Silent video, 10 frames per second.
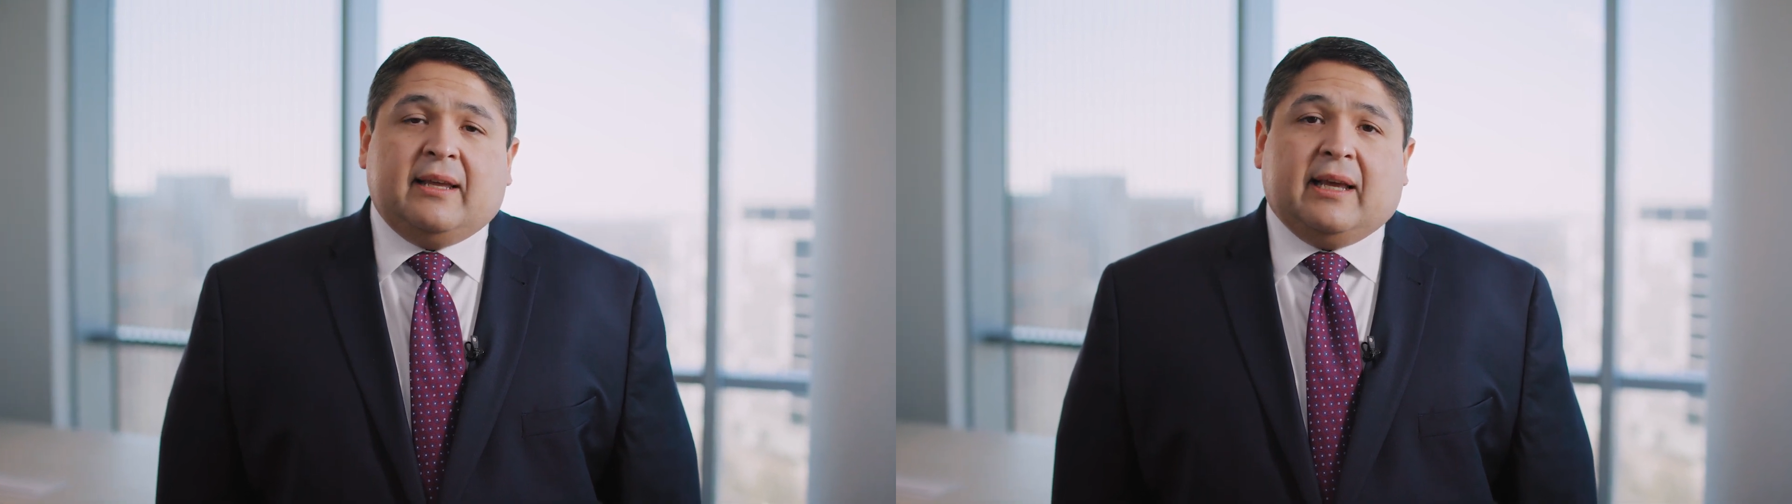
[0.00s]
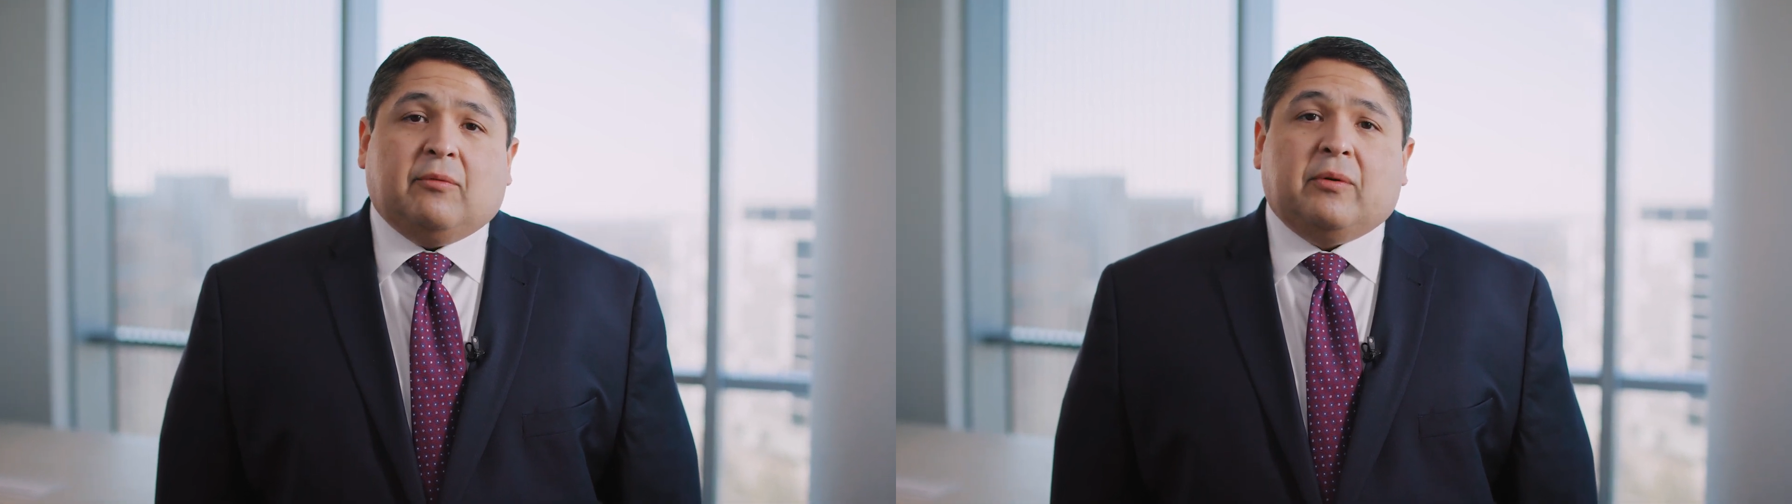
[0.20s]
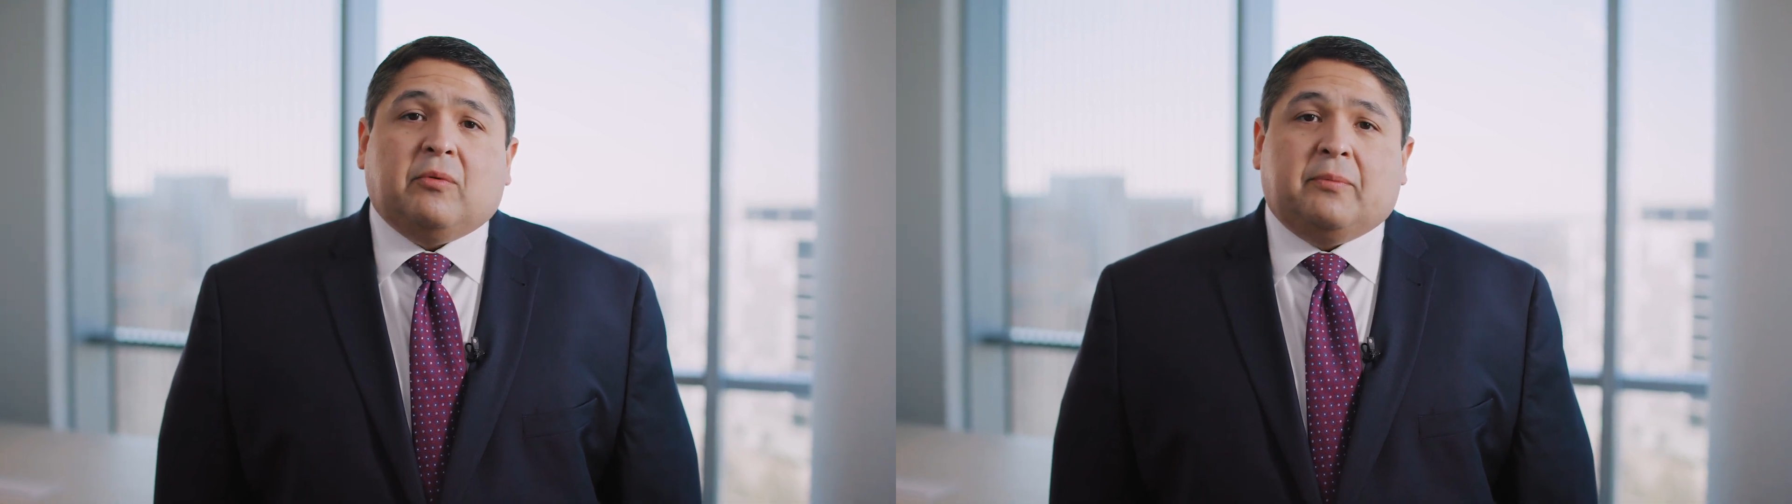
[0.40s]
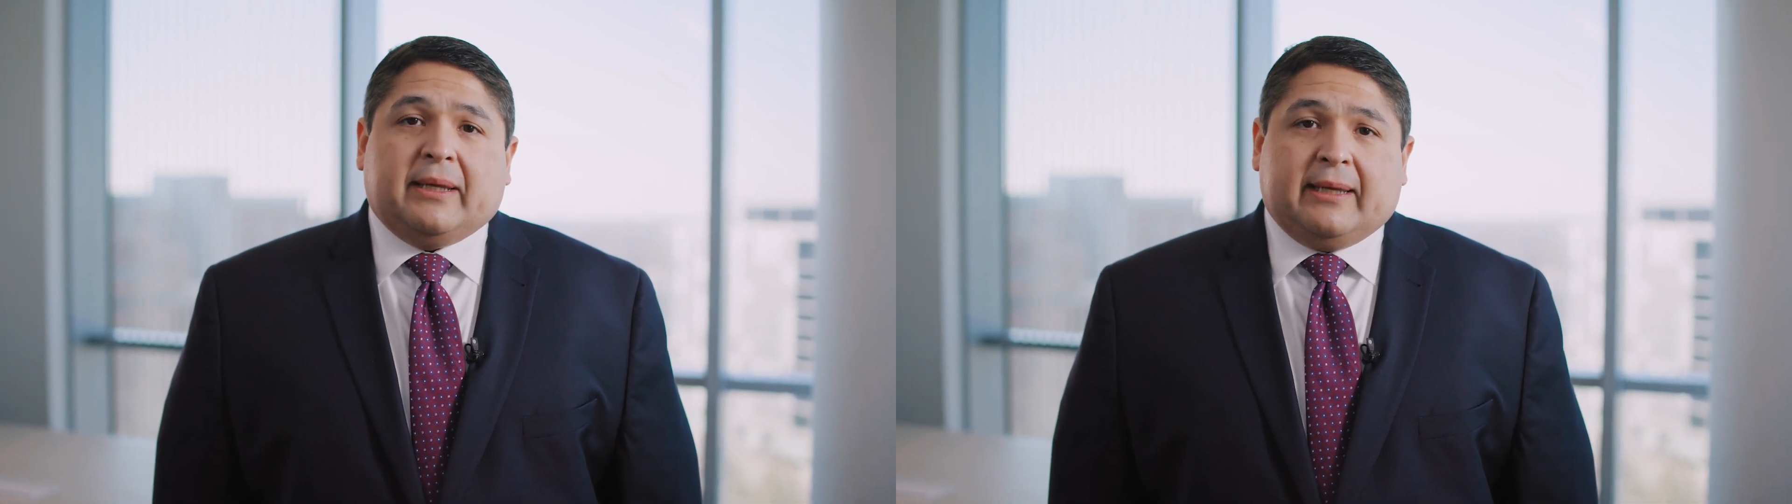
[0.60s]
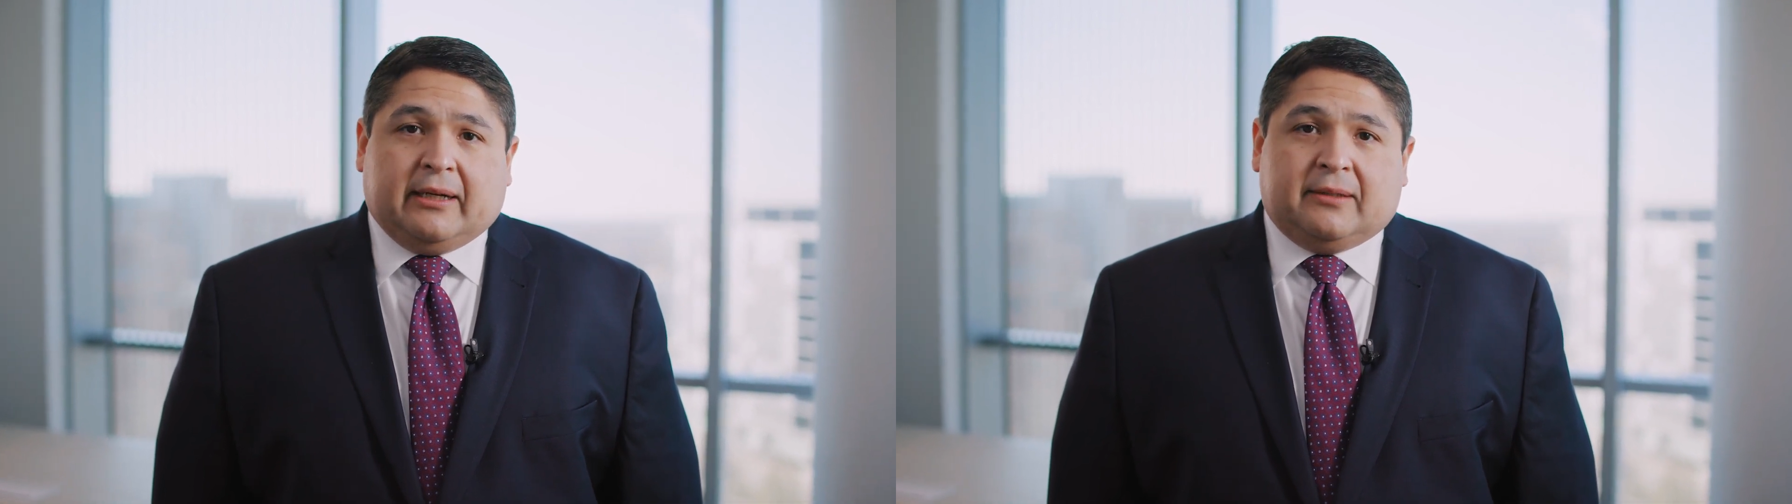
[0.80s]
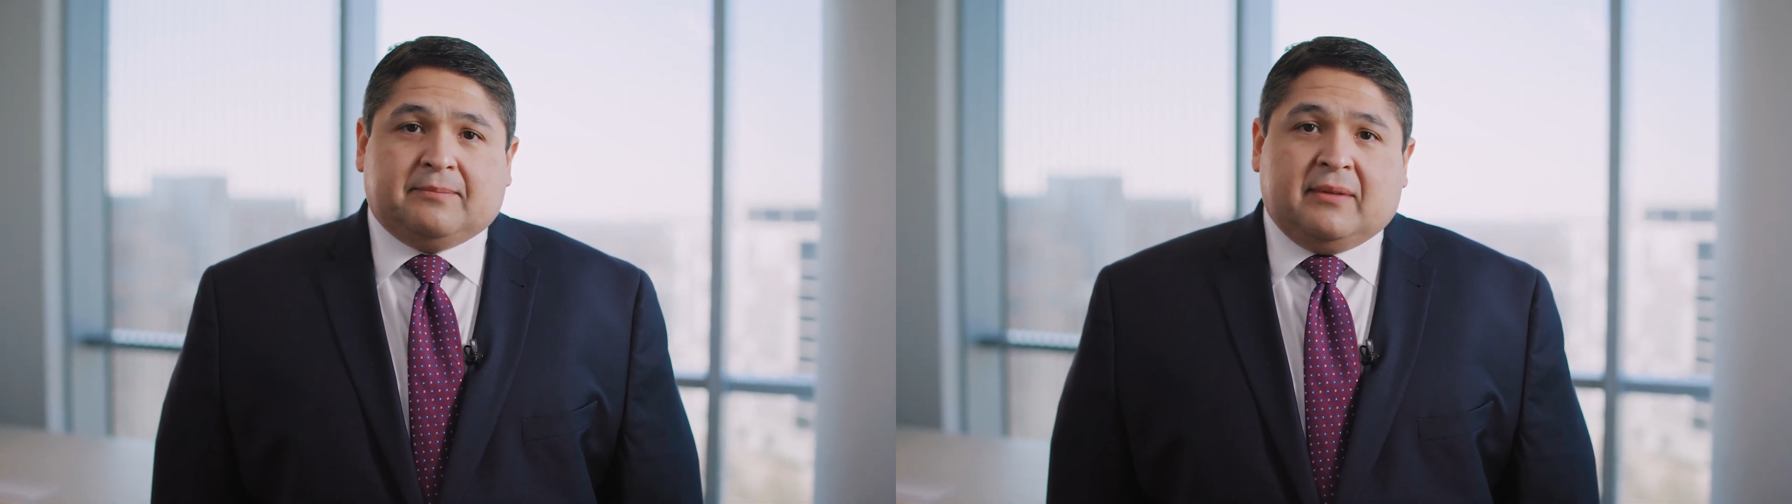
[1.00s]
and we will be here.